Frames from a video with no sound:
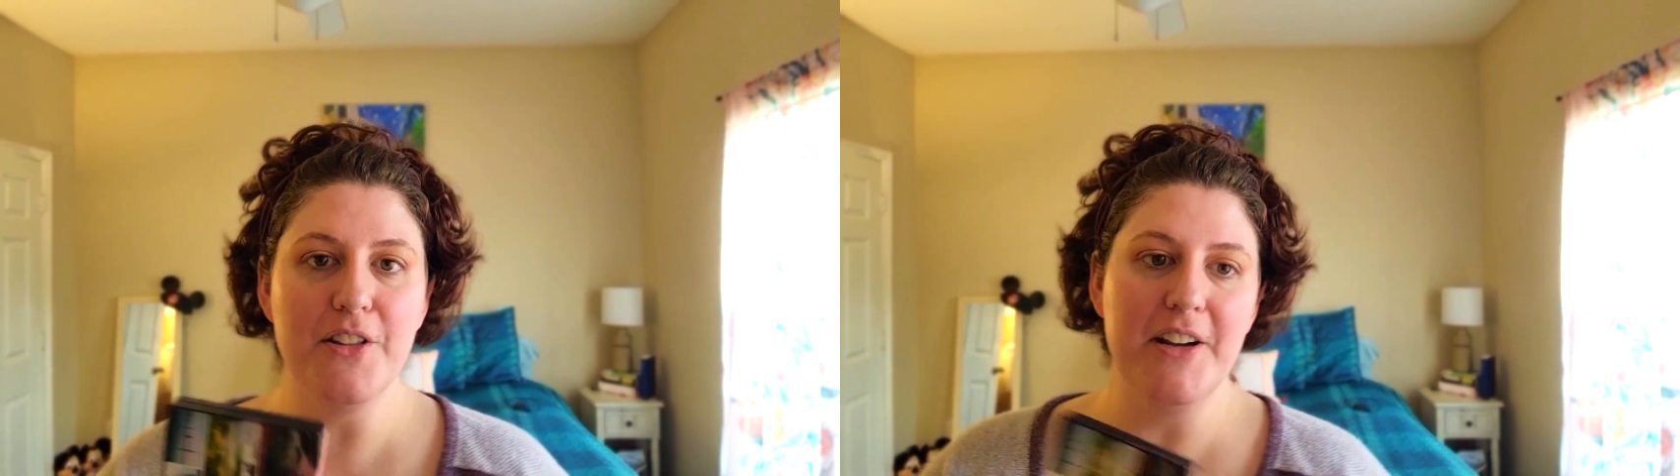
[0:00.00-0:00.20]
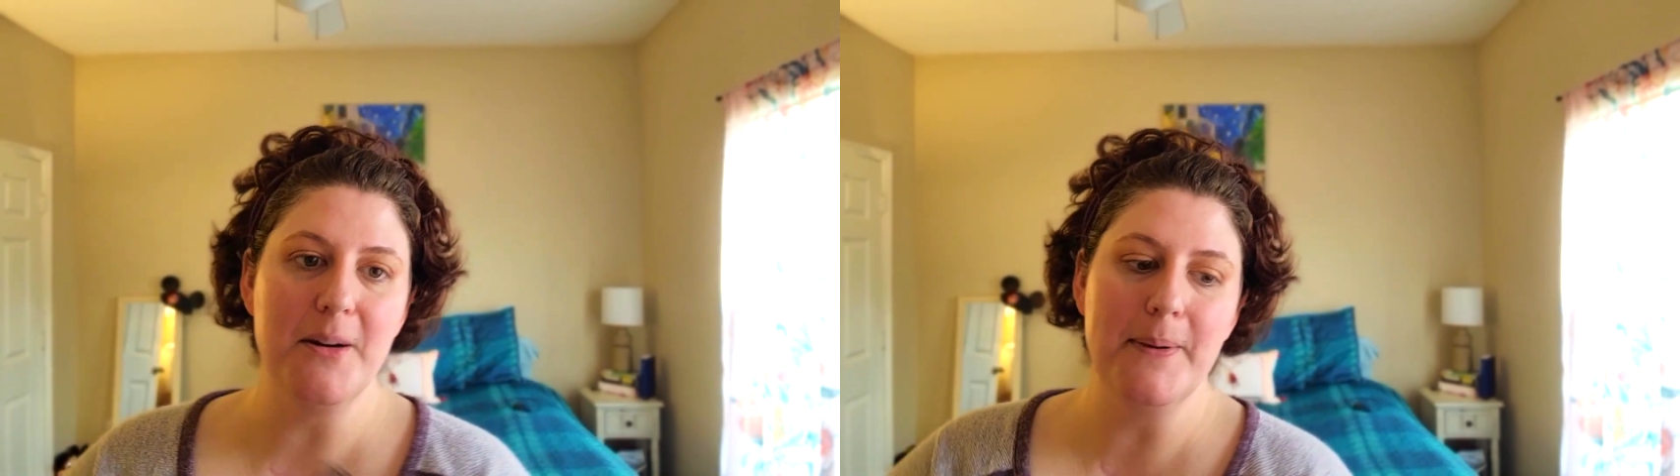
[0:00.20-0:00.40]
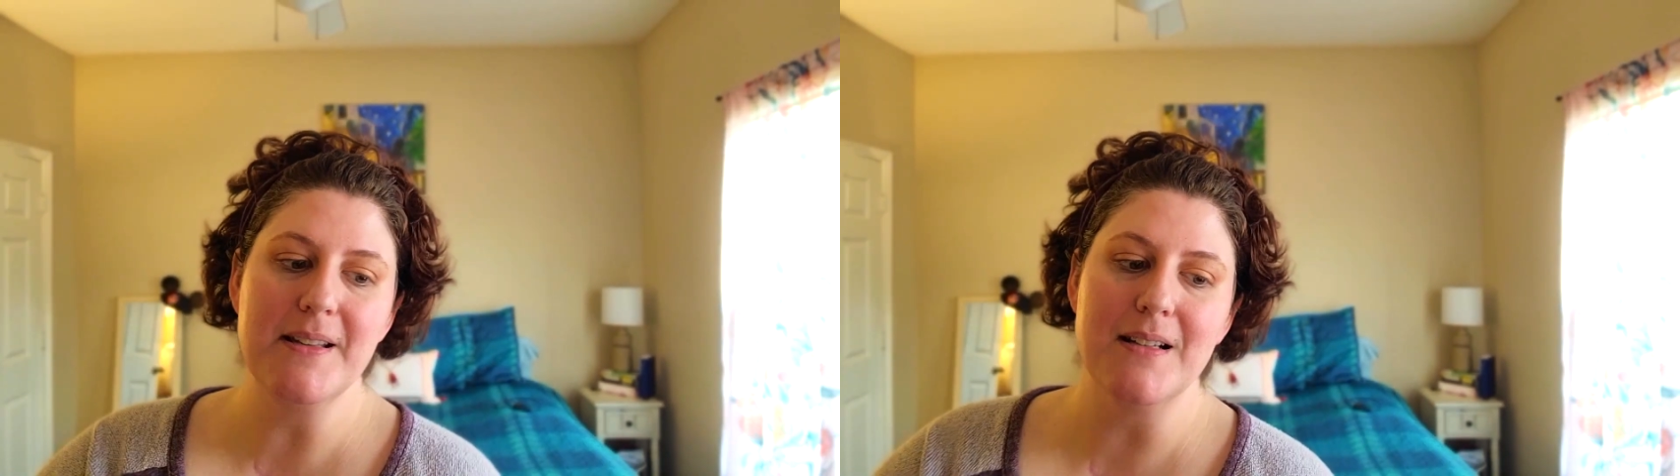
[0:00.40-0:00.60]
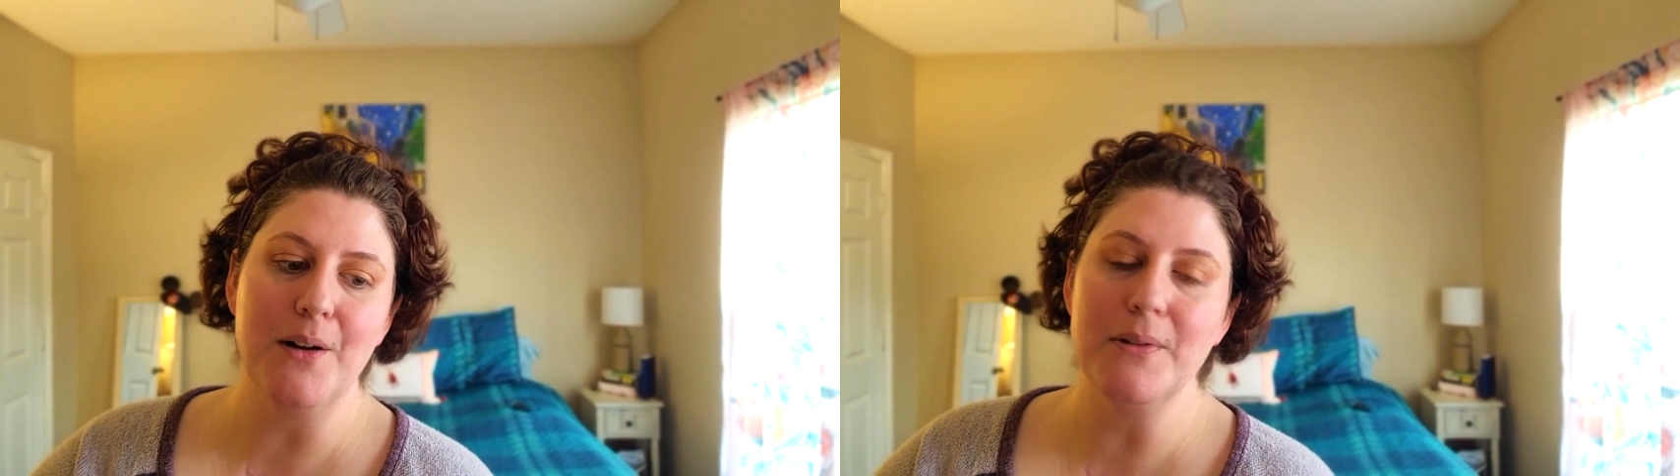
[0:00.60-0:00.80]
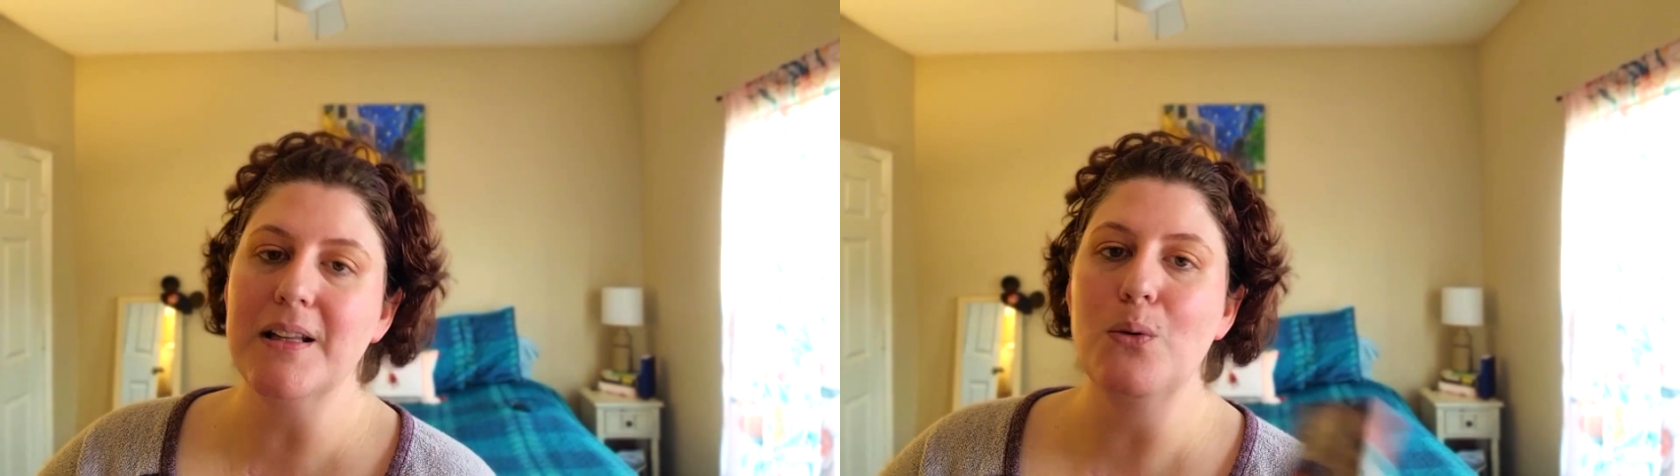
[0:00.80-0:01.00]
therapy is
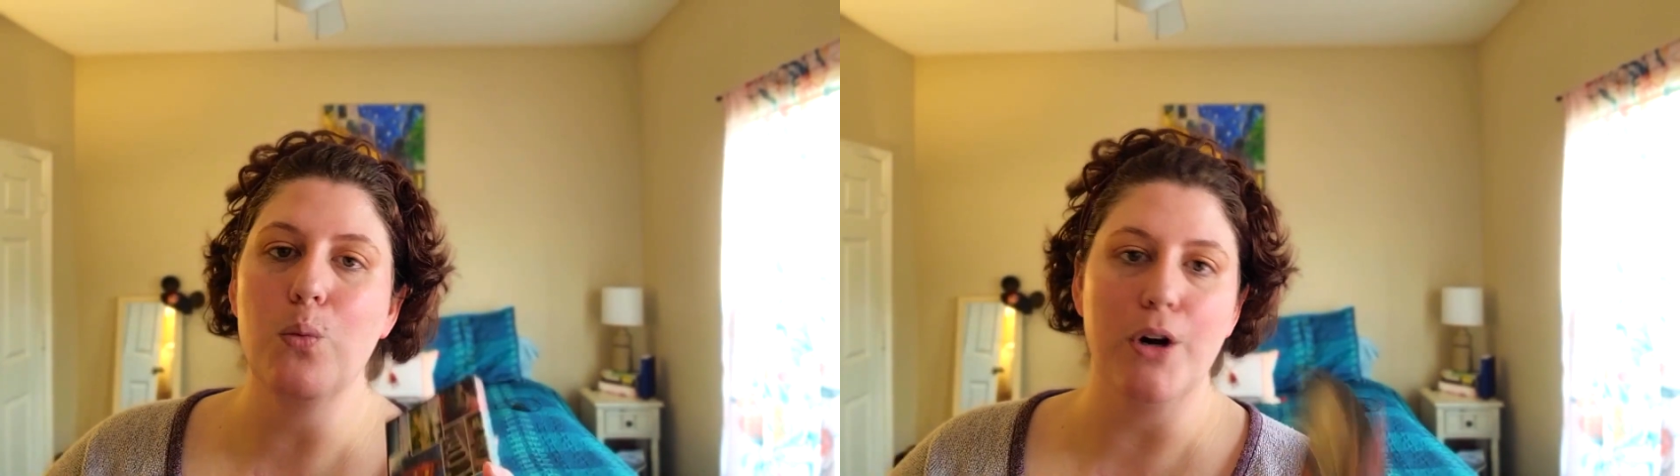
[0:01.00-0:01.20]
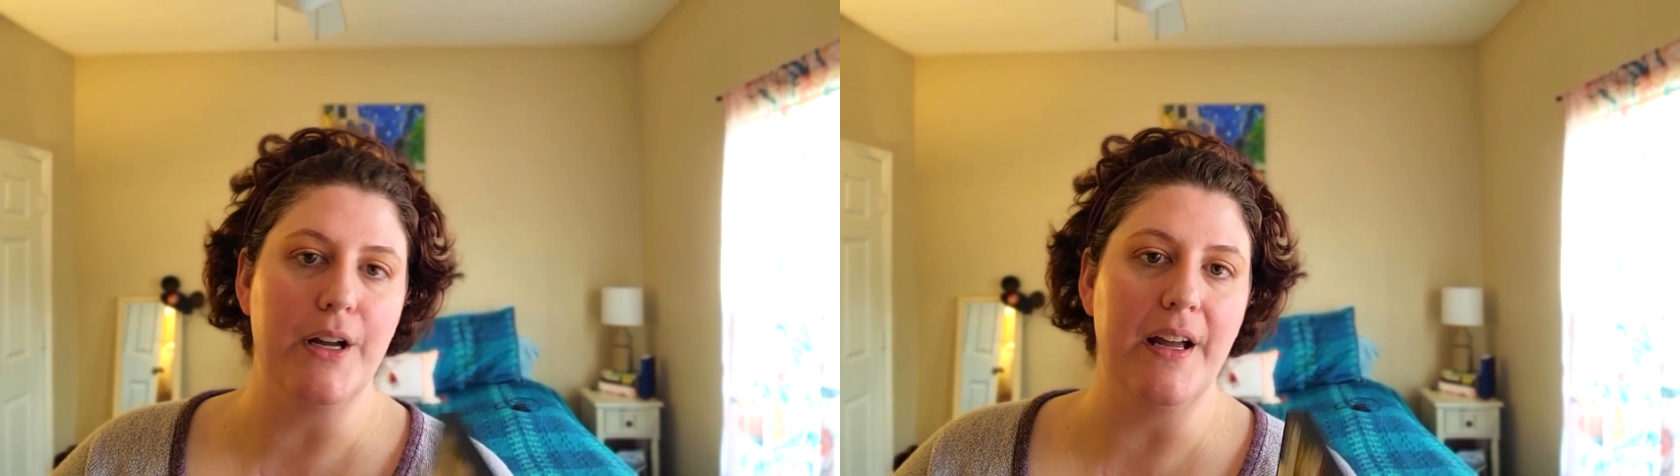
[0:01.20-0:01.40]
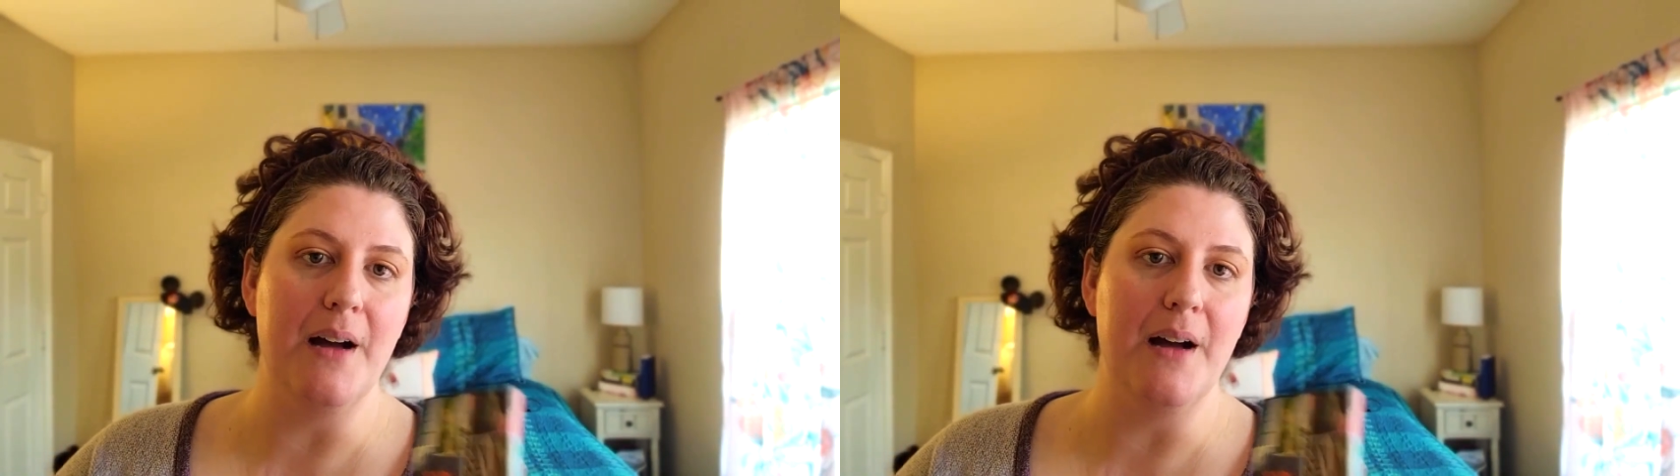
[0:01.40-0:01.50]
not really working.